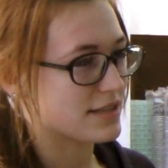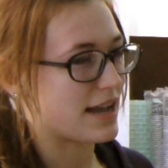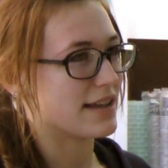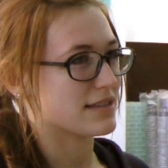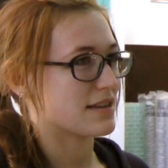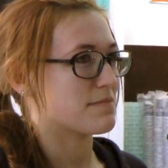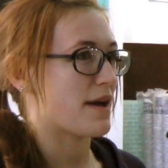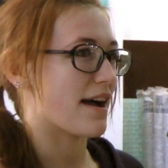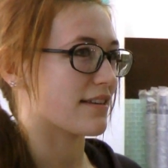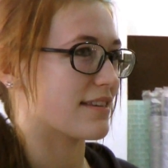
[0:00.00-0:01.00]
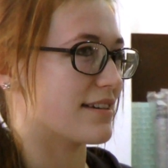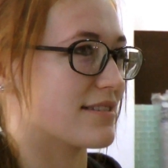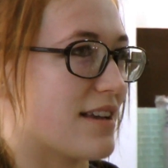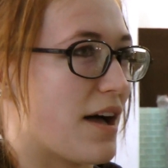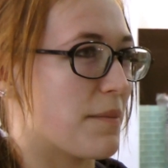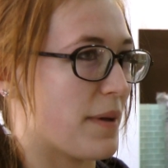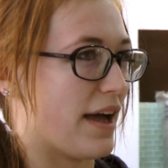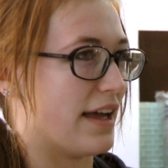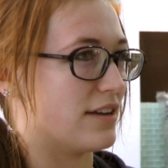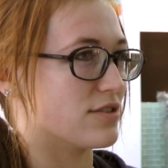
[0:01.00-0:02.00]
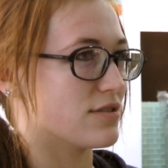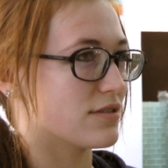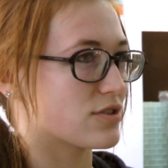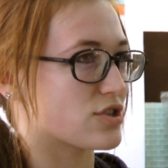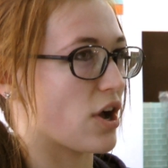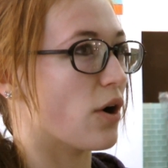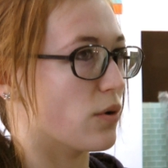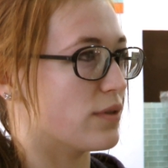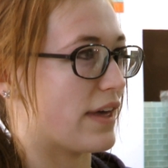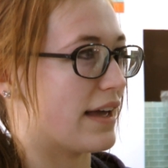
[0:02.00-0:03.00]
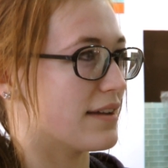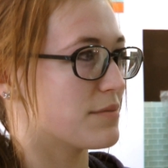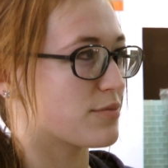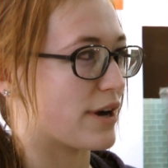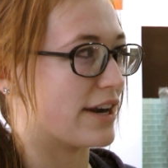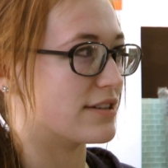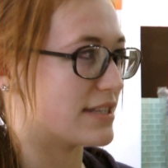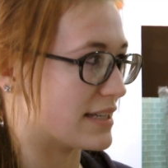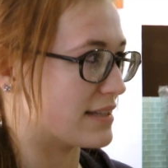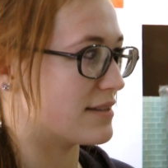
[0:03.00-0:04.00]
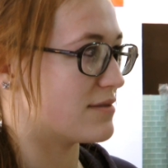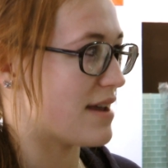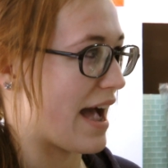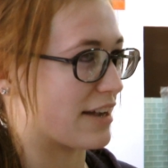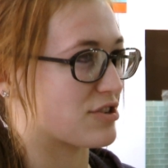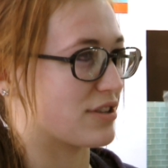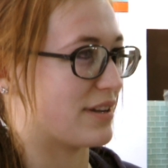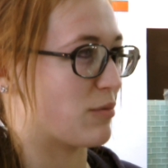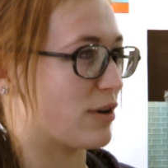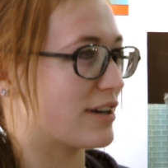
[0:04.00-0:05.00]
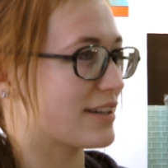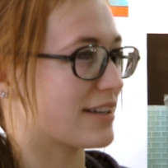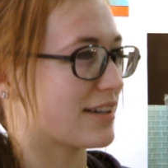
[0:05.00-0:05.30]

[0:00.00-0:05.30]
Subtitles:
Science can back things up and show that prayer did actually work.